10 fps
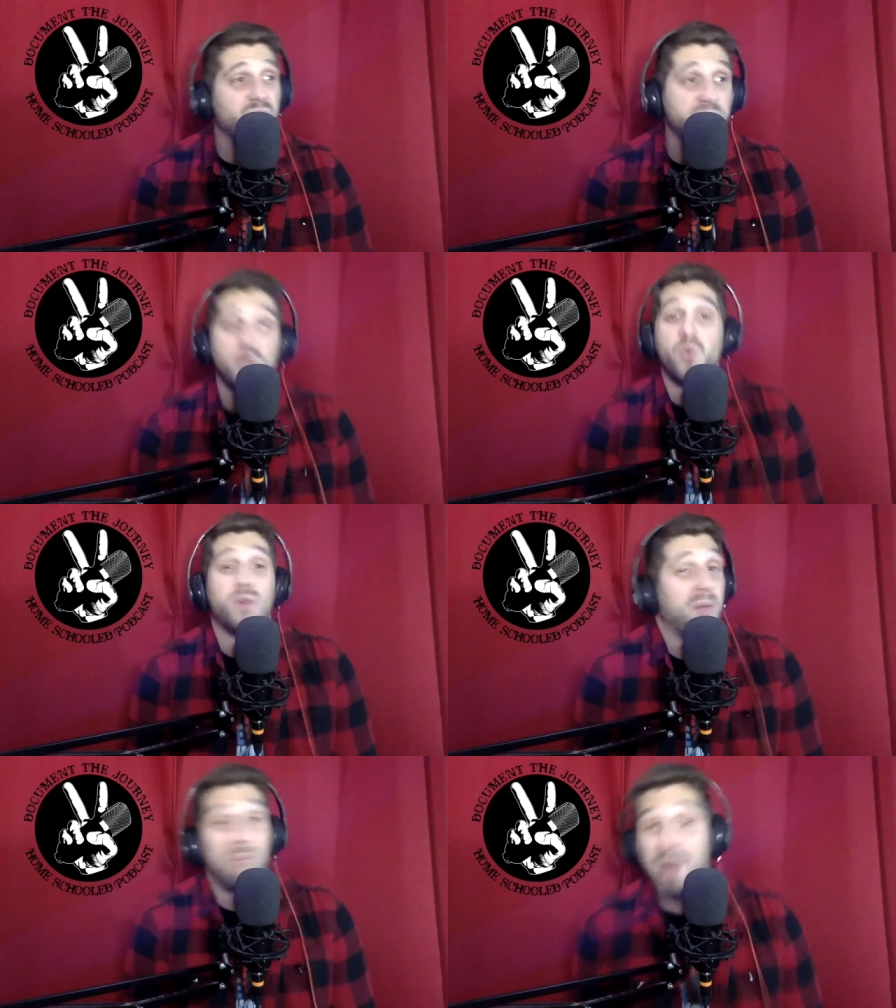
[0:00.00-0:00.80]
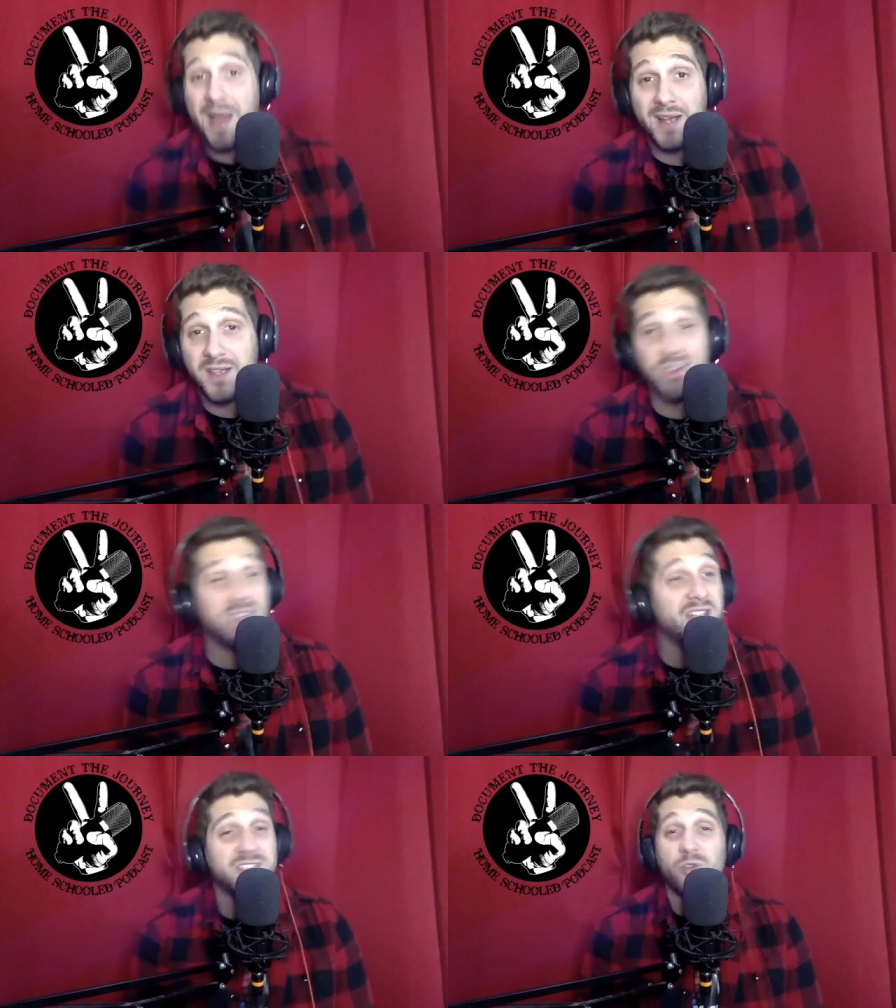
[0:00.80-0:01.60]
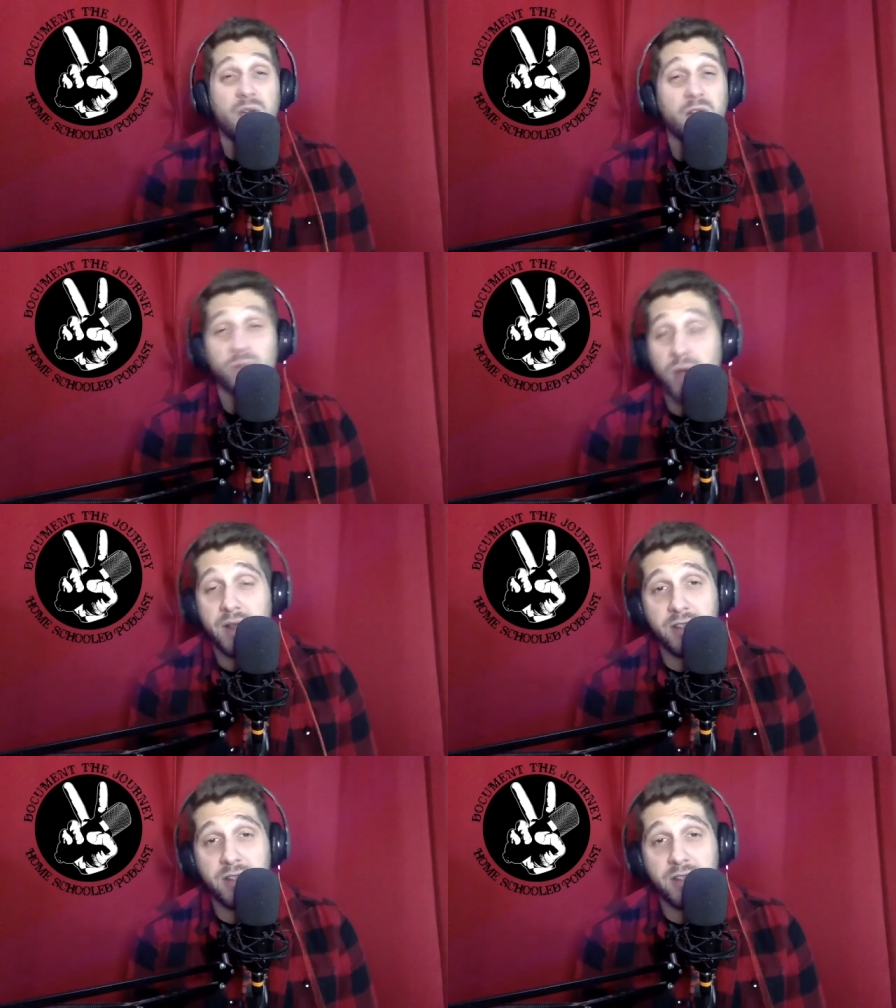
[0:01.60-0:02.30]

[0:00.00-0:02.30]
do come back, you hit the ground running,